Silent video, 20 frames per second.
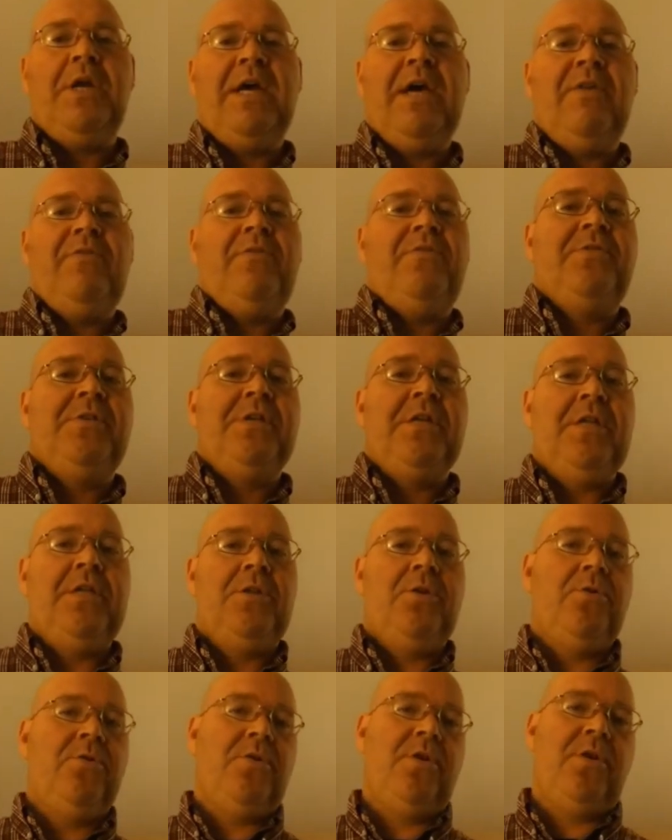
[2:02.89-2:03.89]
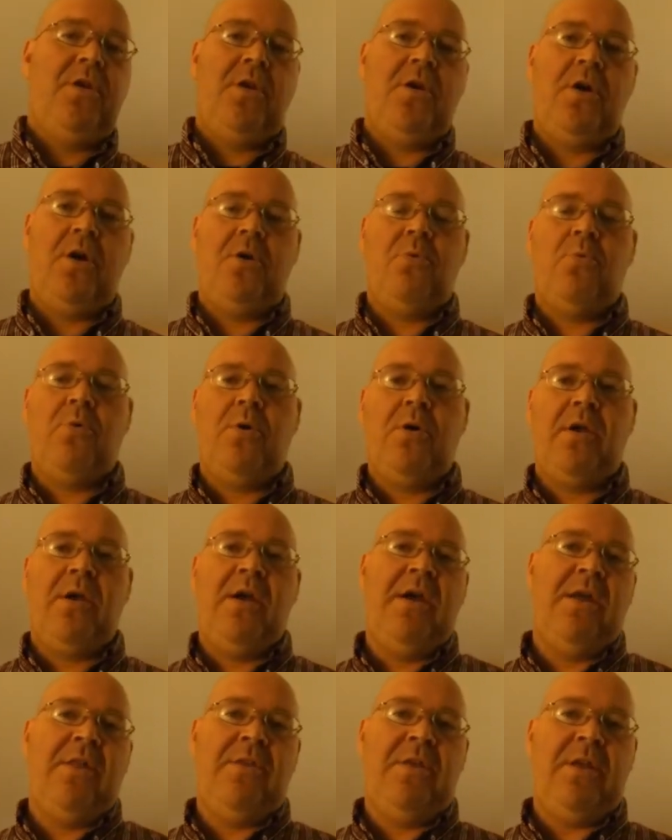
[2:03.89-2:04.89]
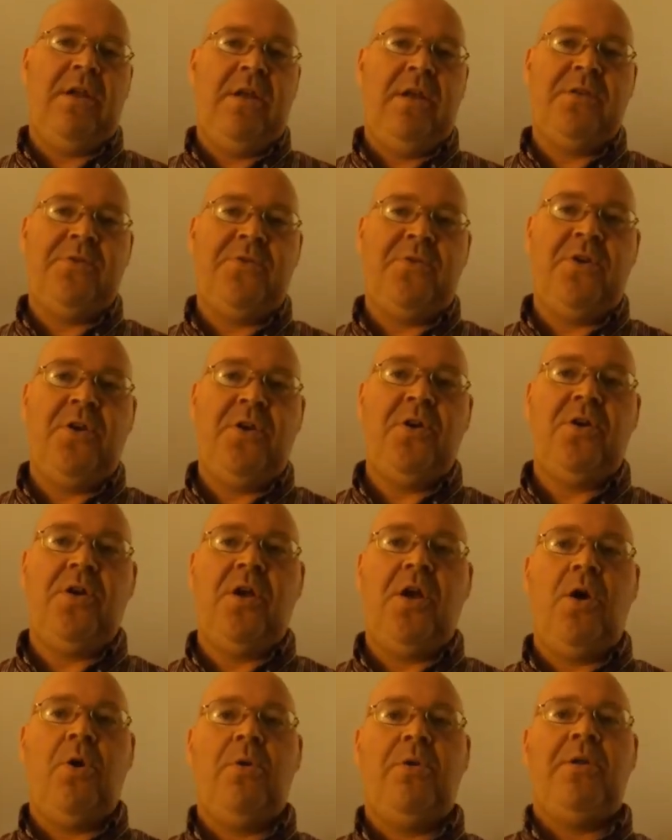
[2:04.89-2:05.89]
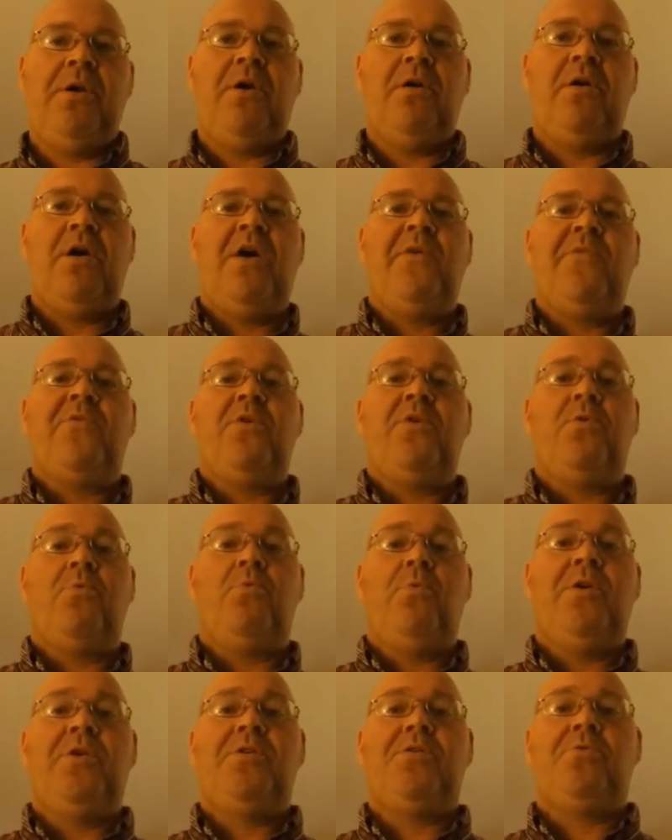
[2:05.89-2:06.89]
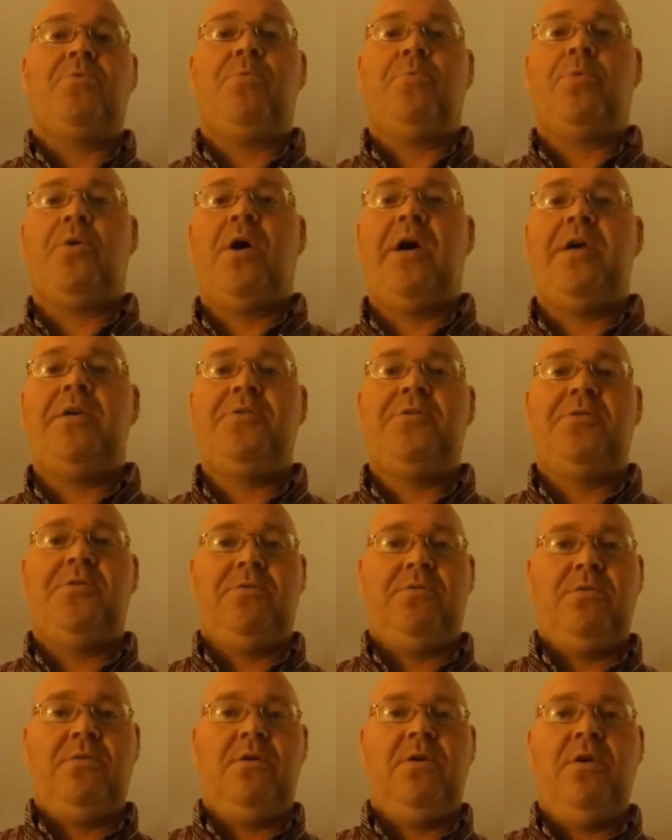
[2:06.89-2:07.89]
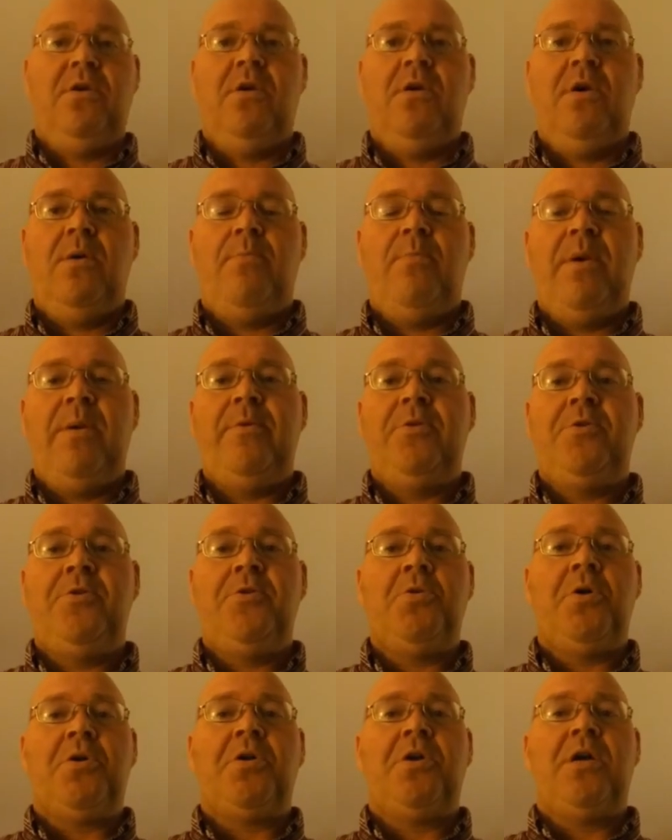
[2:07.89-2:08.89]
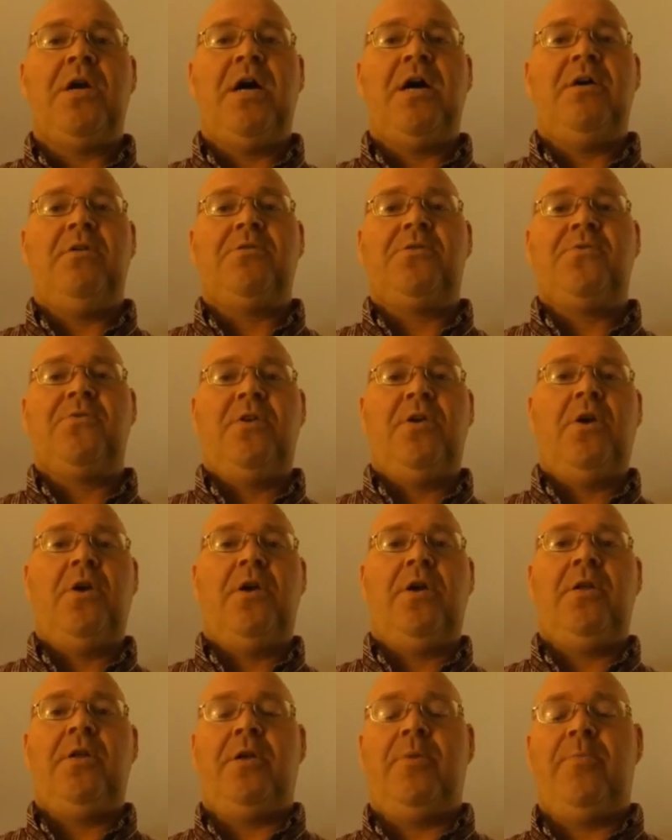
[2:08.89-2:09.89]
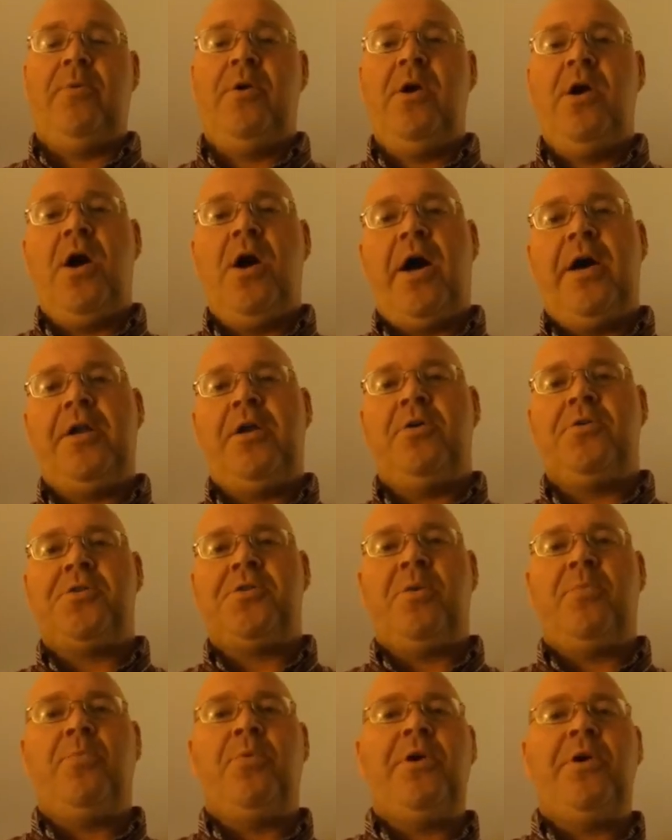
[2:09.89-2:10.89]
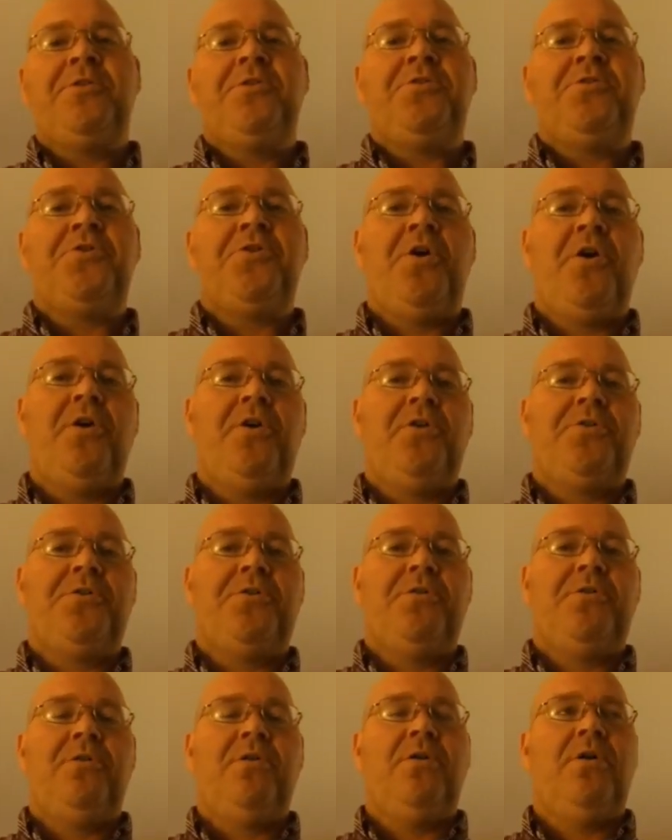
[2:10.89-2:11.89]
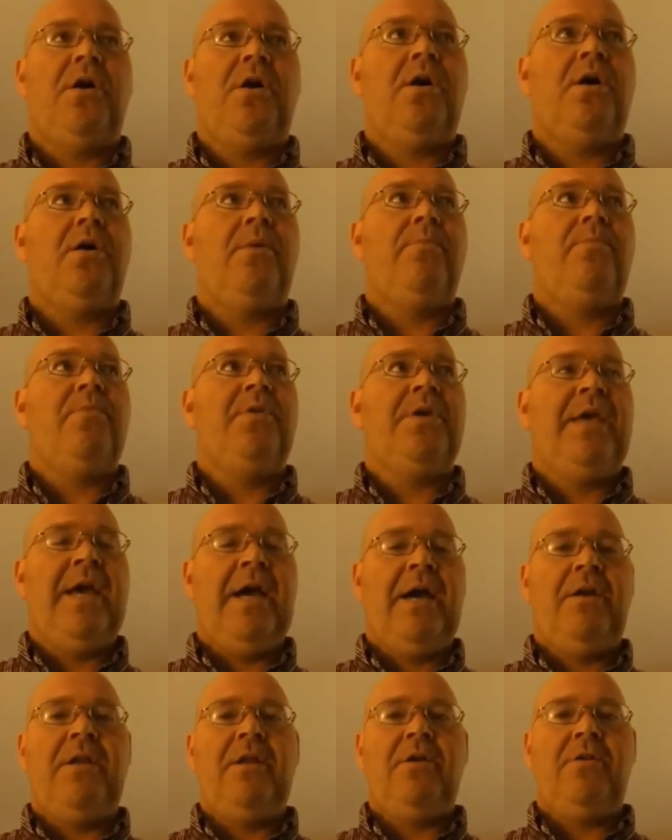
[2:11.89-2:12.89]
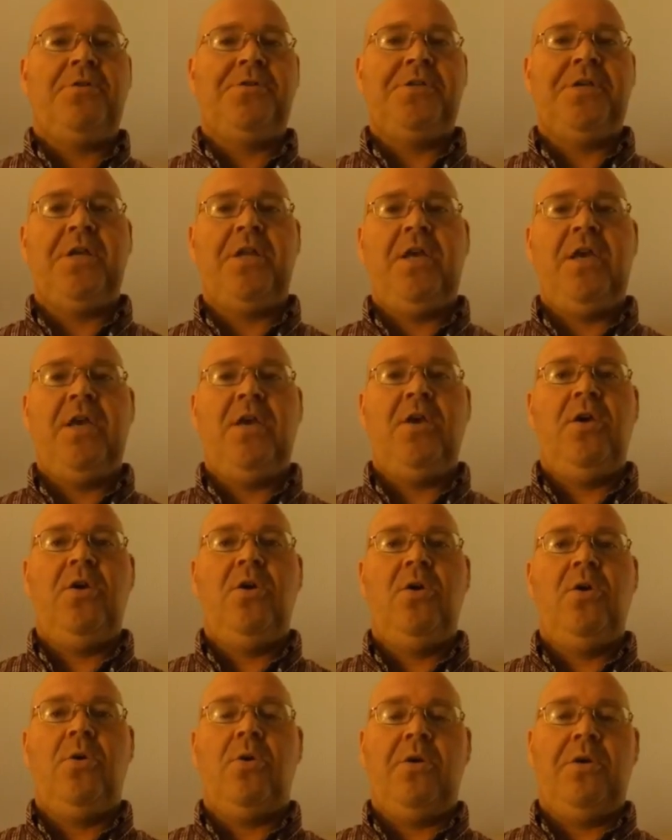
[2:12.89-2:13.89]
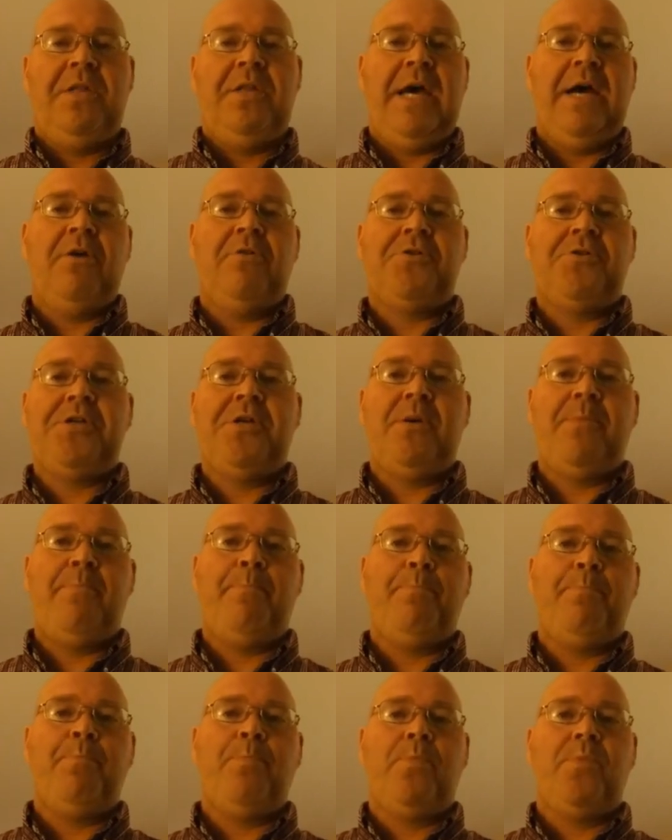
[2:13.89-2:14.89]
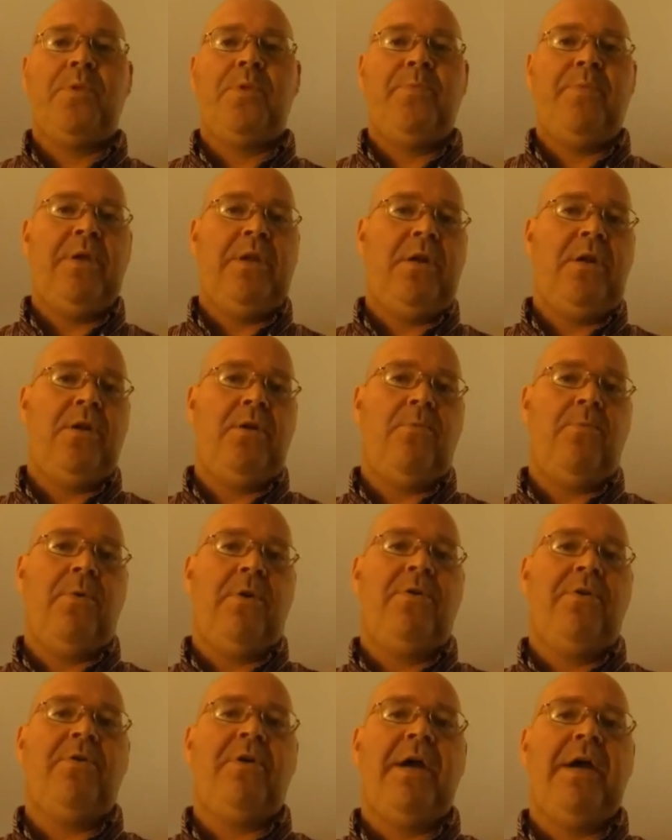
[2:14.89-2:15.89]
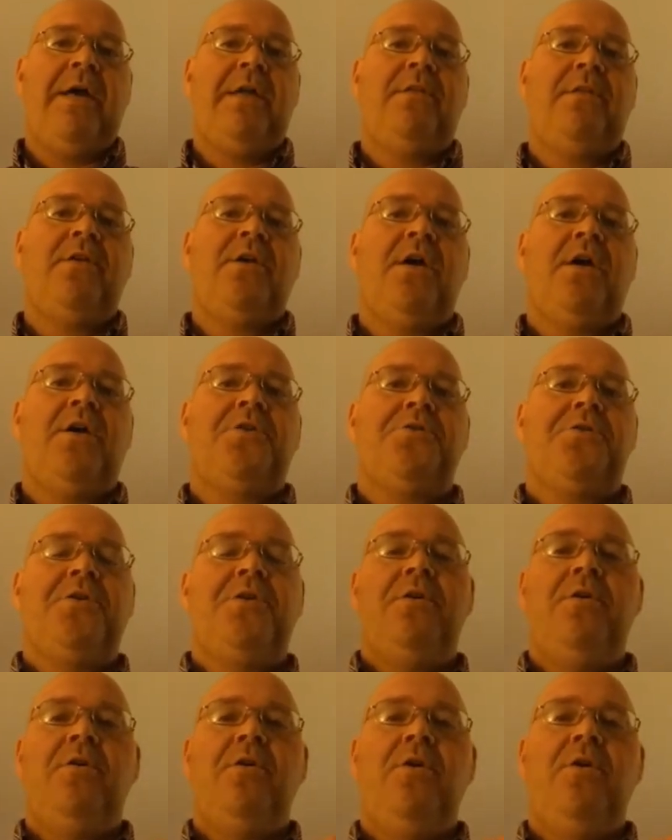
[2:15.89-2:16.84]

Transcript: to have the city do the yard work than it is for you to go in there and offer a reasonable price, maybe two hundred dollars for the yard cleanup. I know some places charge um, the county or city or township, depending on where they're at in the country,